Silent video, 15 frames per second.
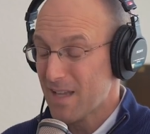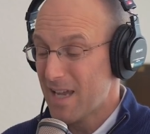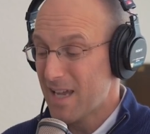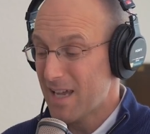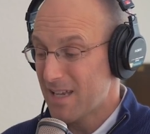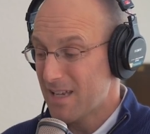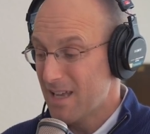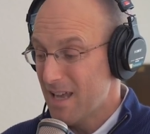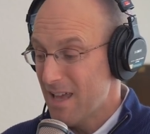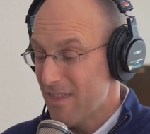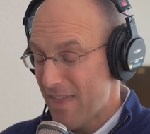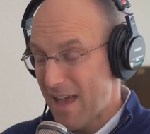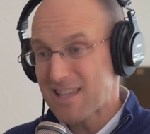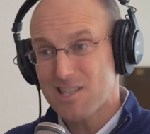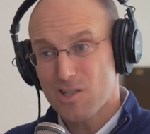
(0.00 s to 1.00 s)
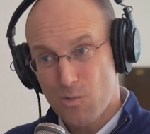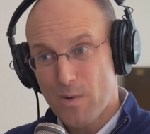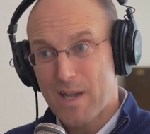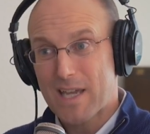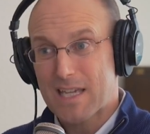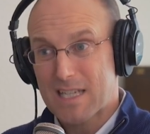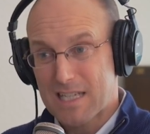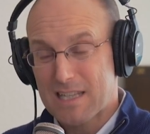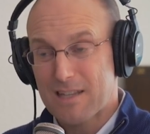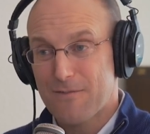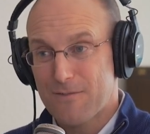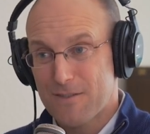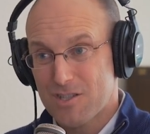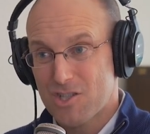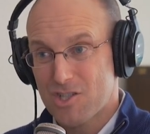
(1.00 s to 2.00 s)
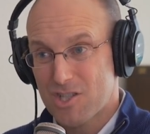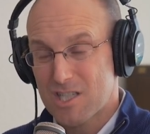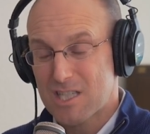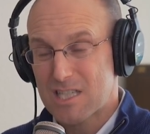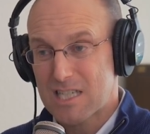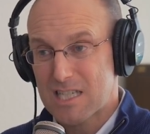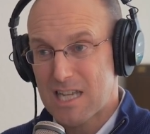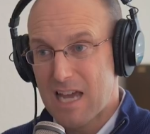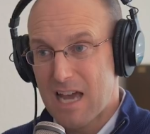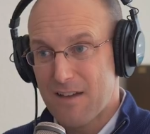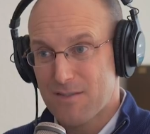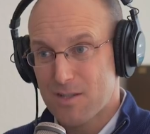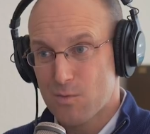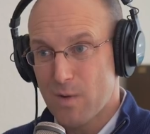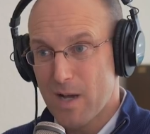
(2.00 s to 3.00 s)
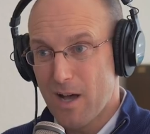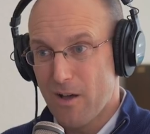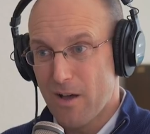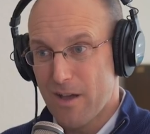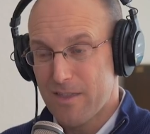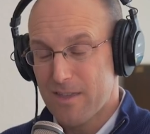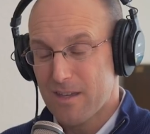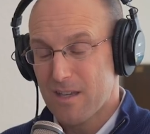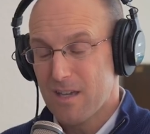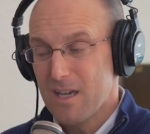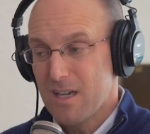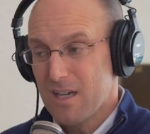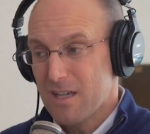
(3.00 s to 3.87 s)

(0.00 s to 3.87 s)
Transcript: and that's an awakening that physicians need to have as well. I think